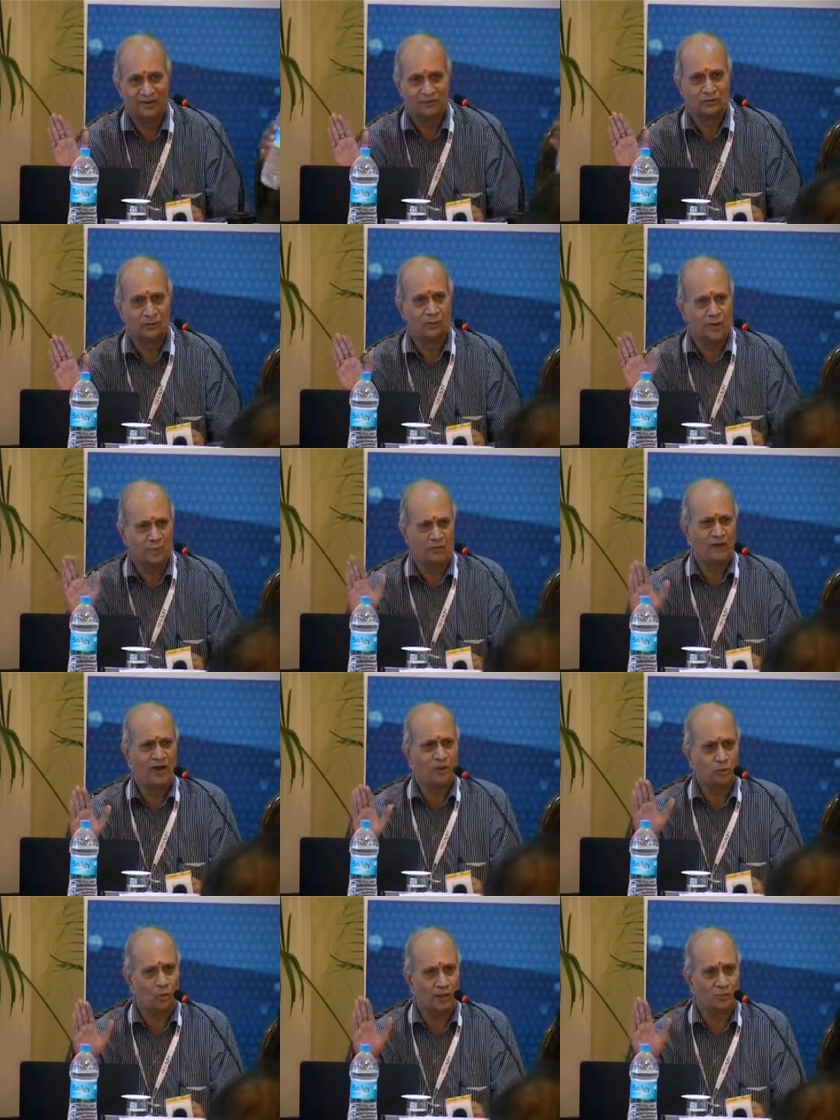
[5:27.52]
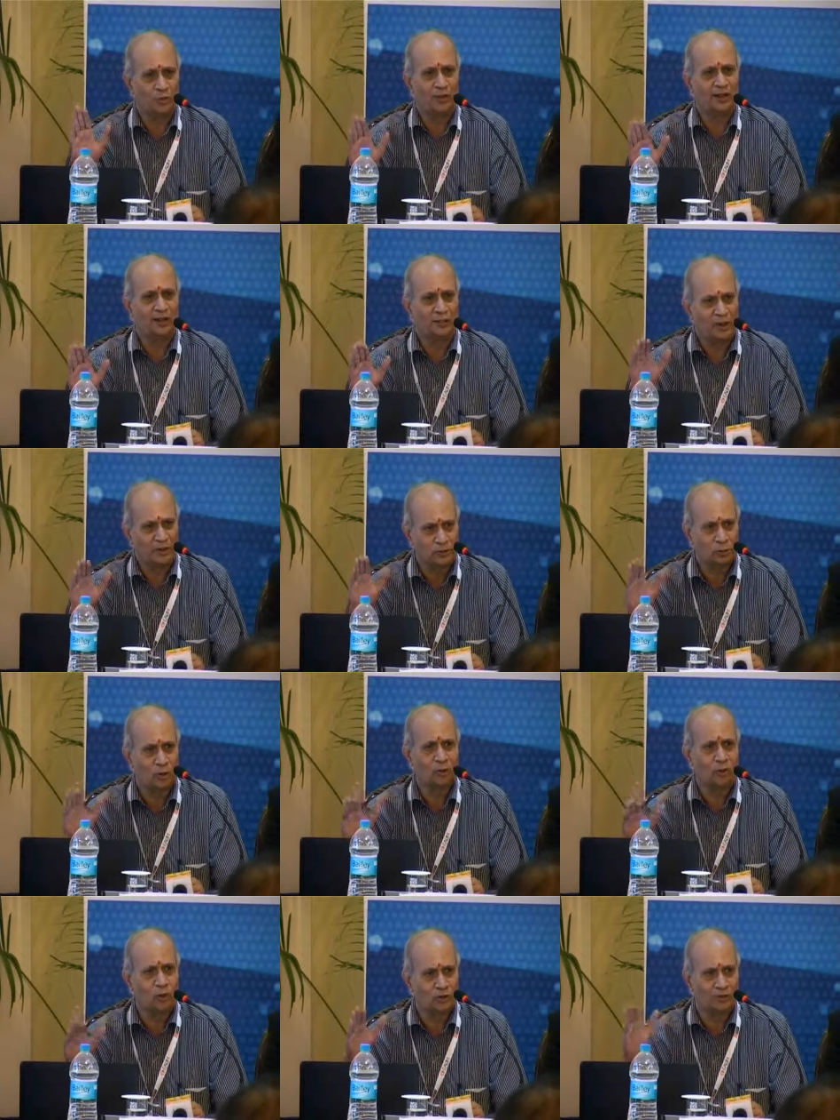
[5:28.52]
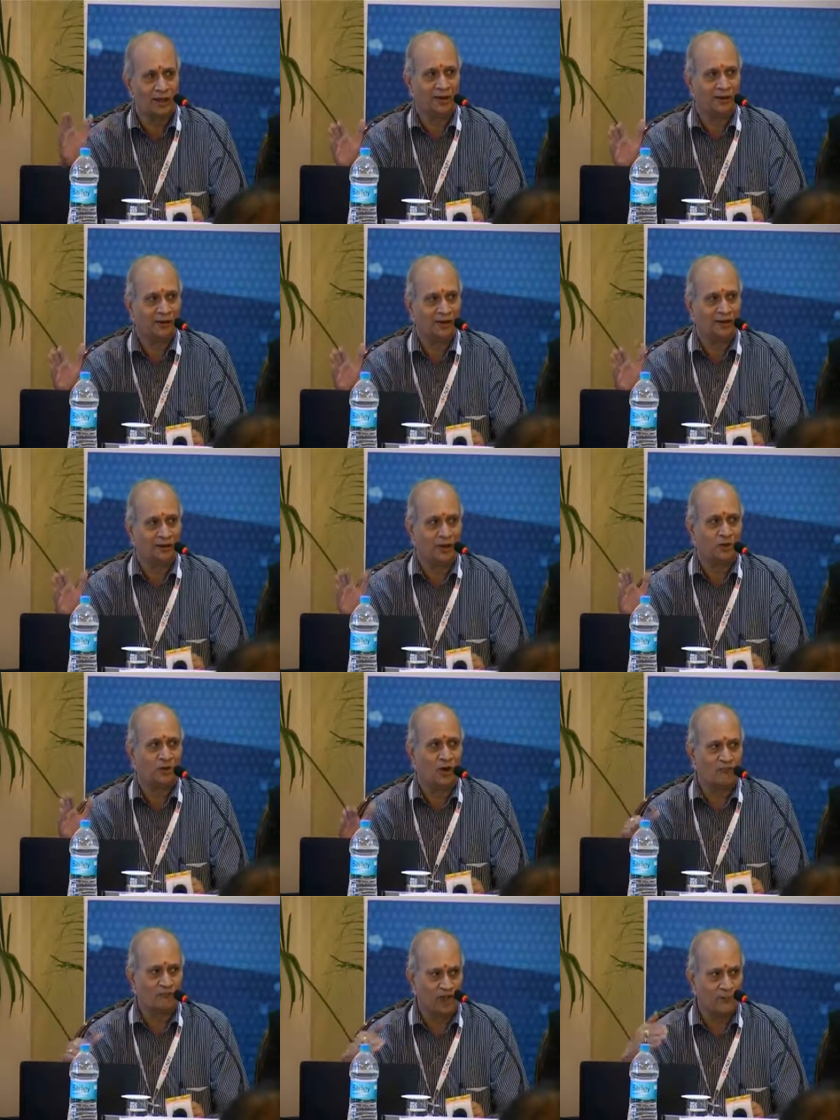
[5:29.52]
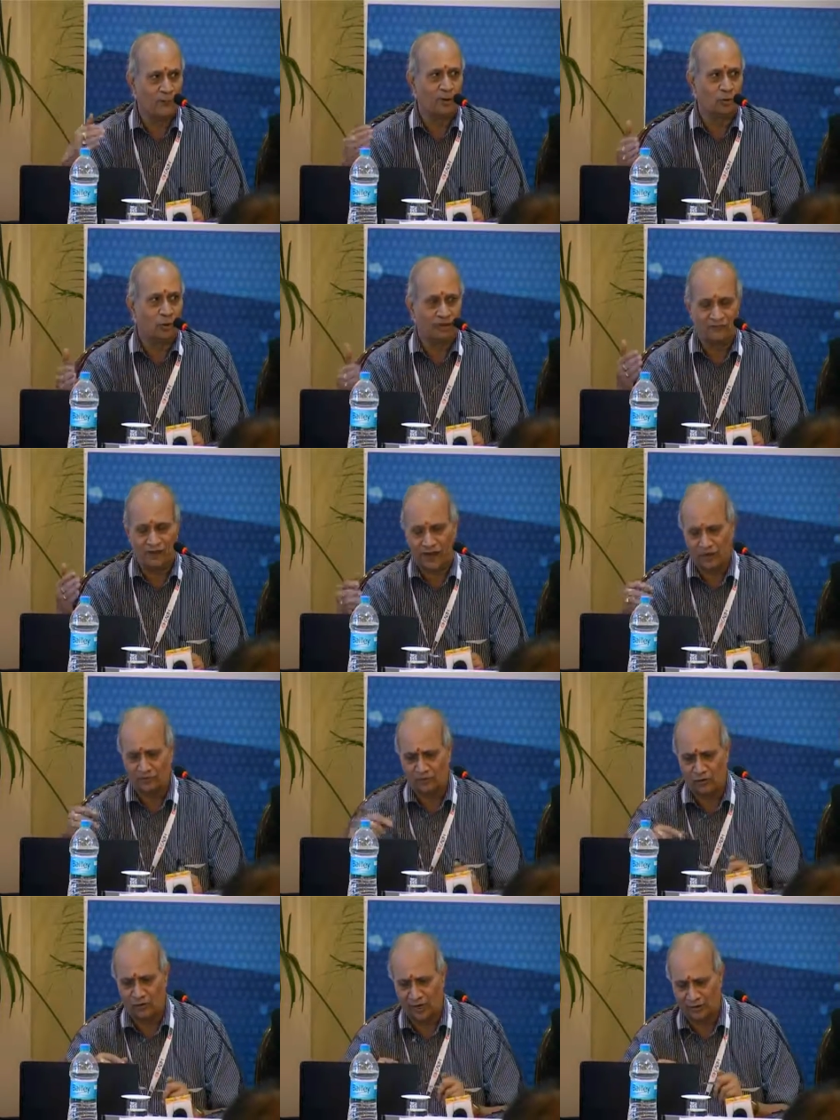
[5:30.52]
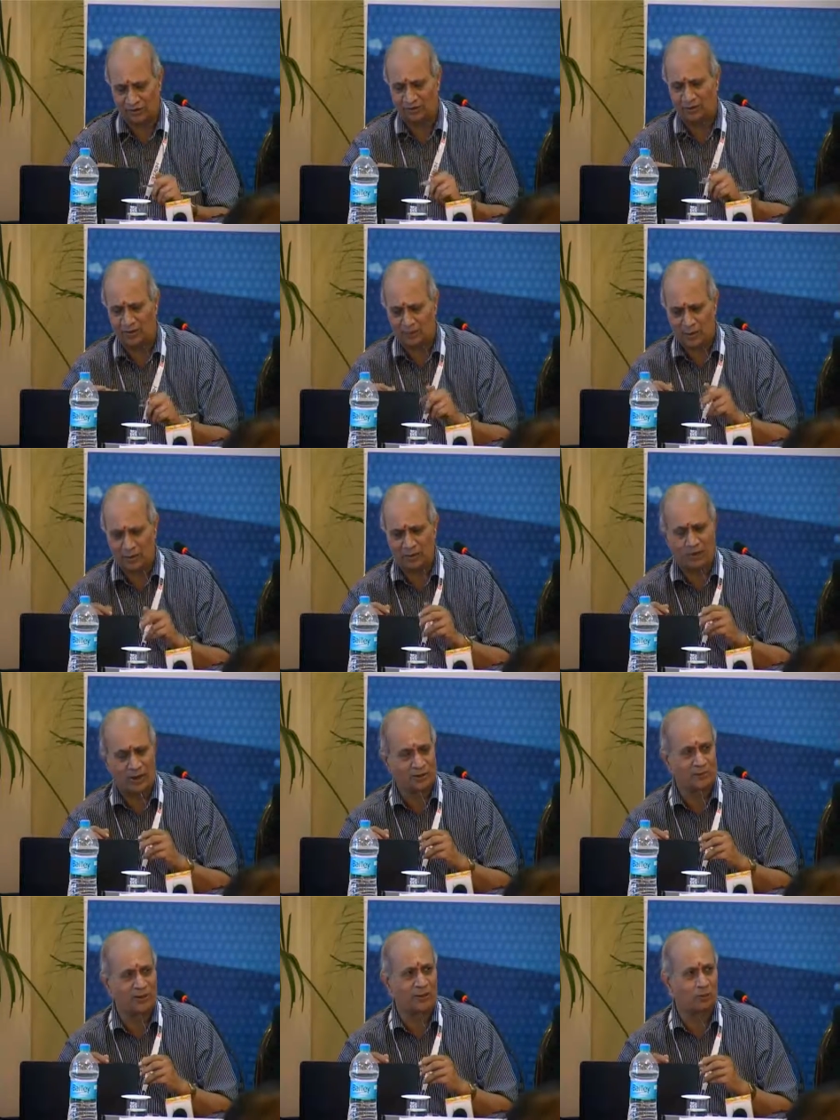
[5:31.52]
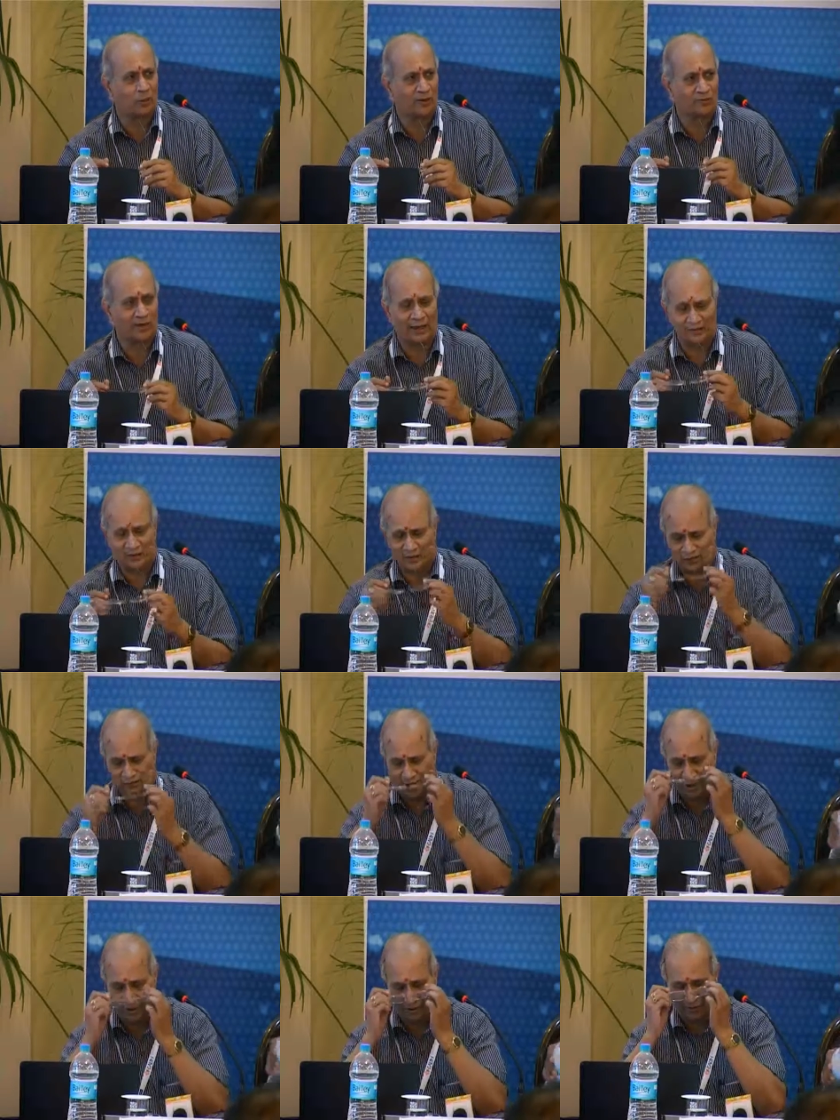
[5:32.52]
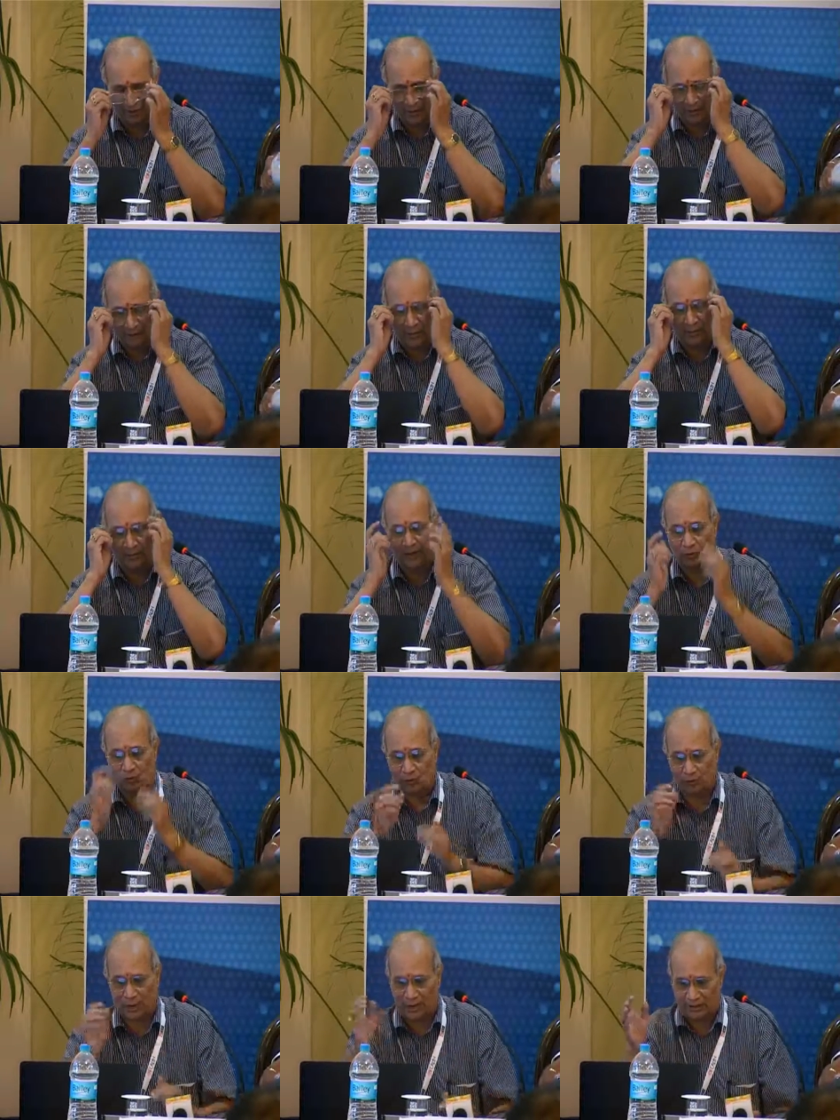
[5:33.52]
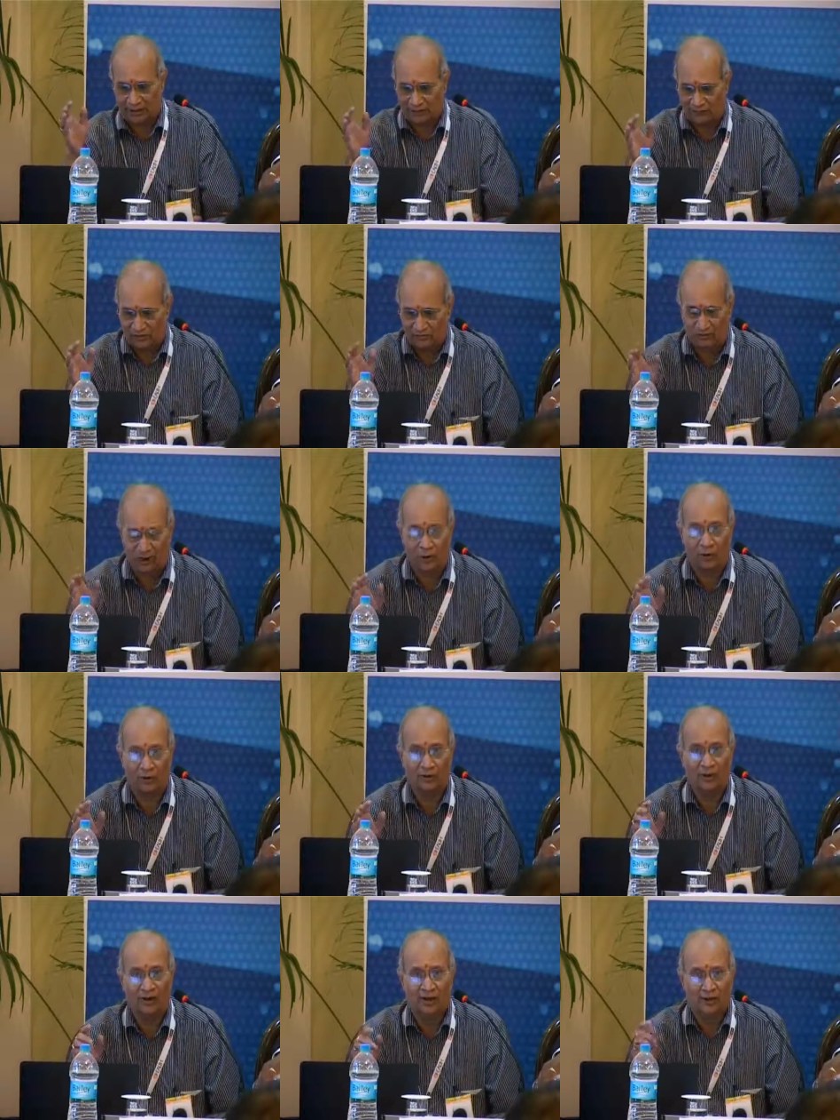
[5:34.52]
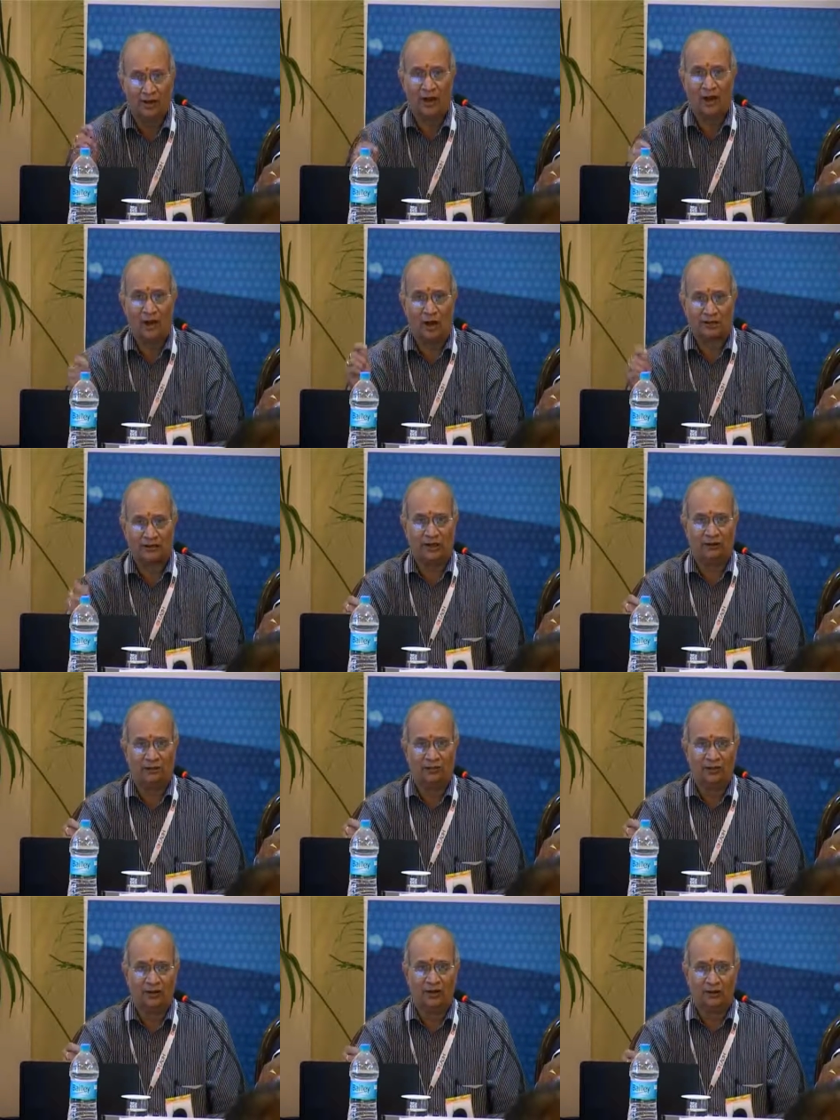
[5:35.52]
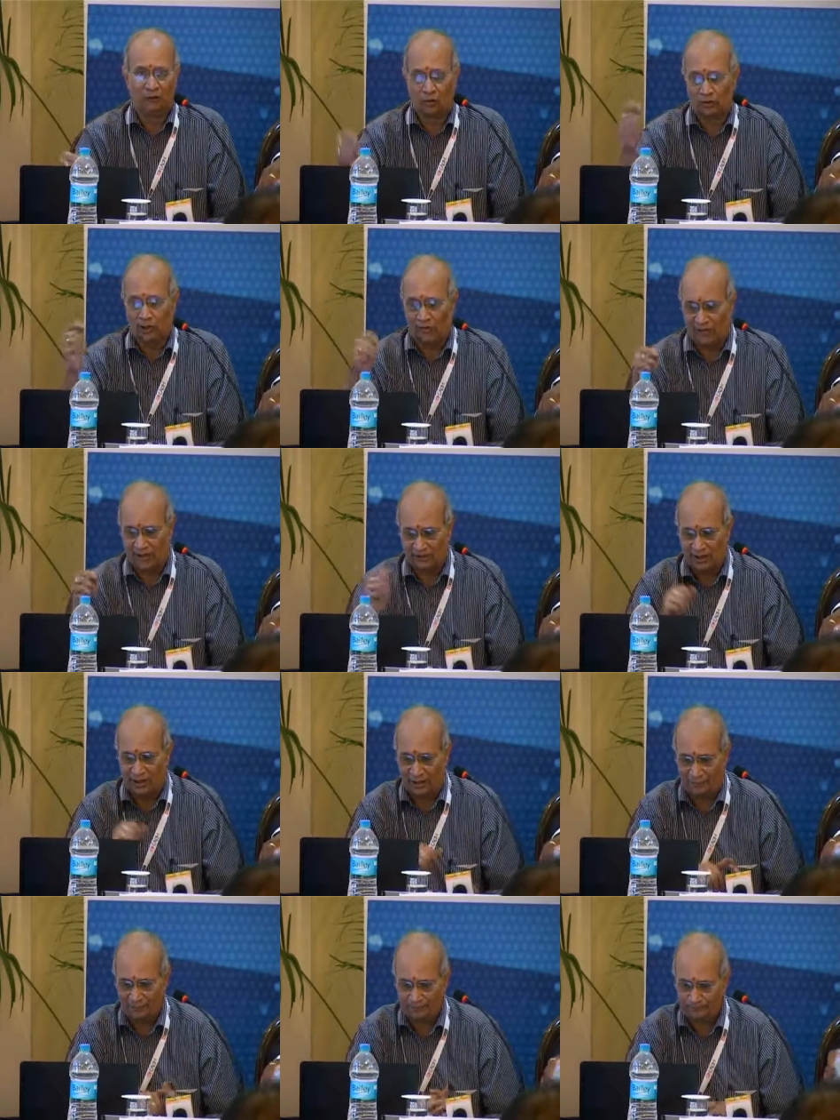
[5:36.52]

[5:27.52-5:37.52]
So maybe we have to work together much more closer than what we have been doing for the last few years. Maybe possibly it's one of the lessons we learned maybe that good practice if is followed, really achieve good governance there.